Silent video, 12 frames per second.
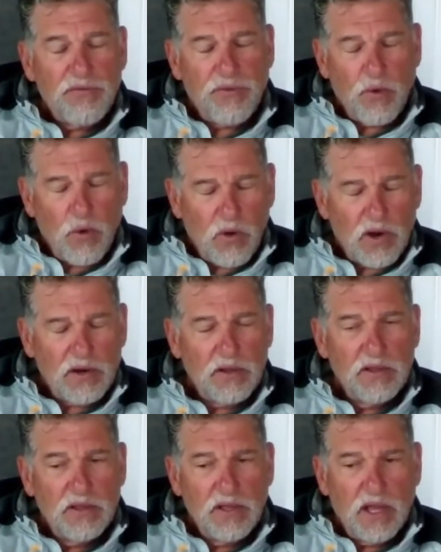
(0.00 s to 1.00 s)

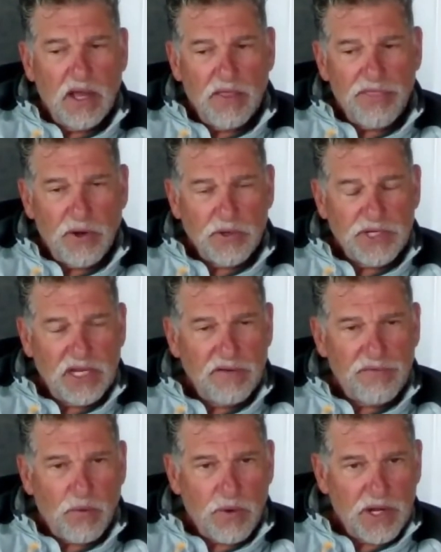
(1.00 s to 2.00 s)
for
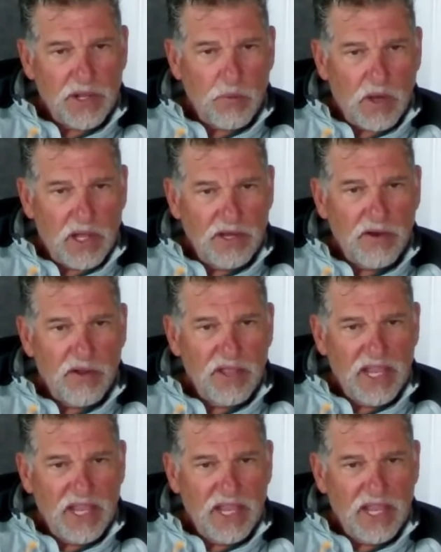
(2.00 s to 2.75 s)
1341